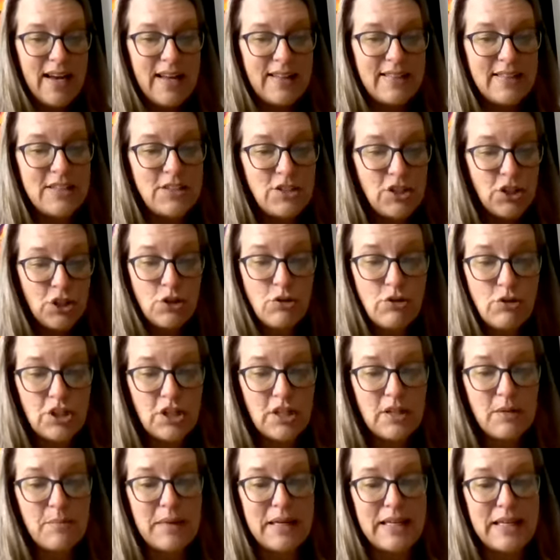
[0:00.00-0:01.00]
And this
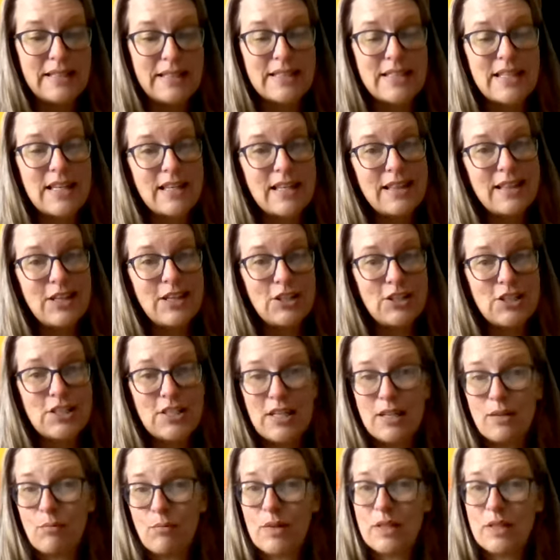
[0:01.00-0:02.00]
usually means there's
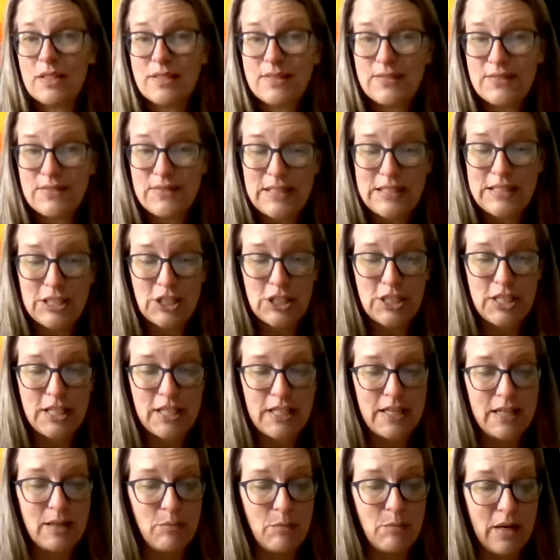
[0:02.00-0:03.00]
some
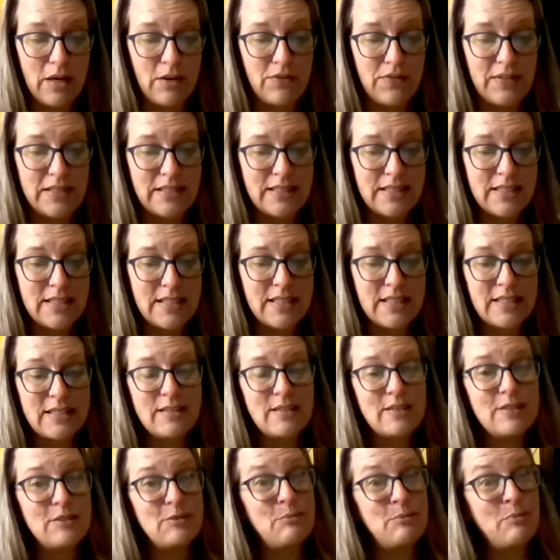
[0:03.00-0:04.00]
vegetarian muffins,
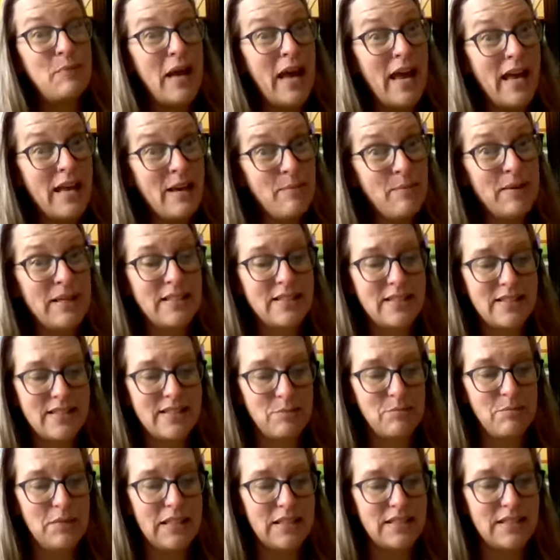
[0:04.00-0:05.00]
maybe
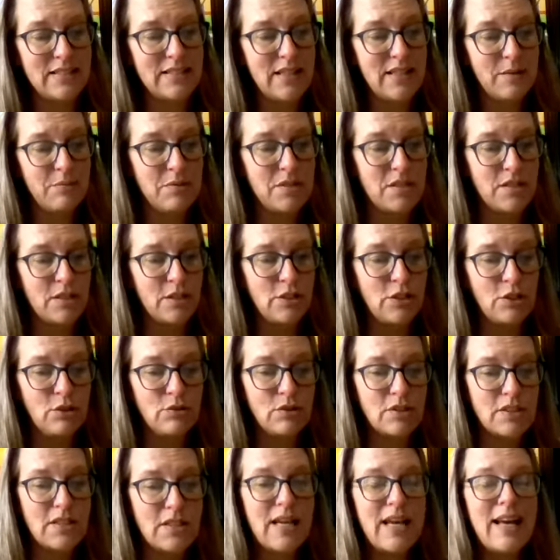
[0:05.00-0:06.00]
some meat
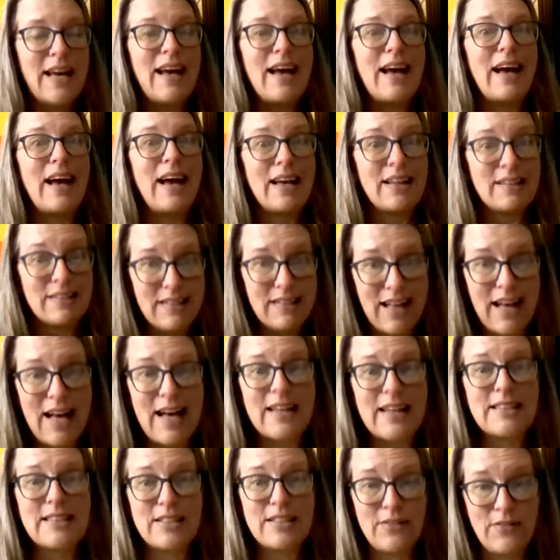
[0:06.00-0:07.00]
substitutes, and
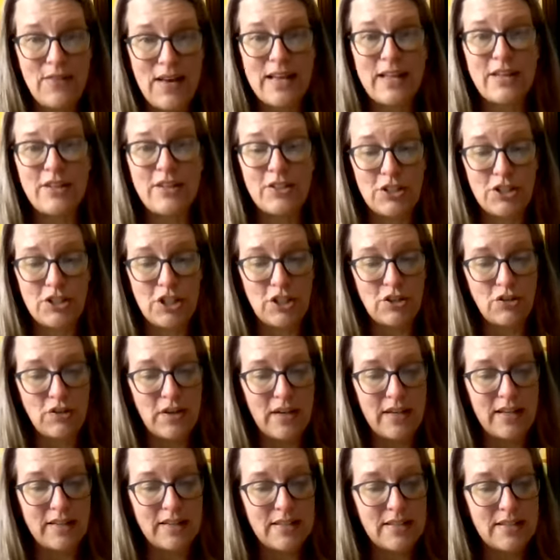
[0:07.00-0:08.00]
lots of energy
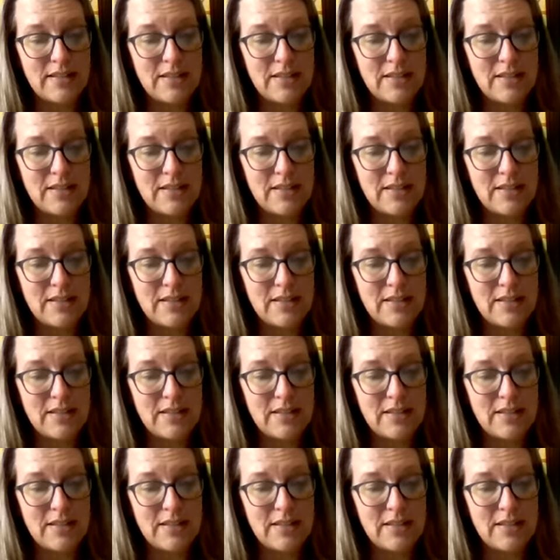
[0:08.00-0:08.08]
drinks.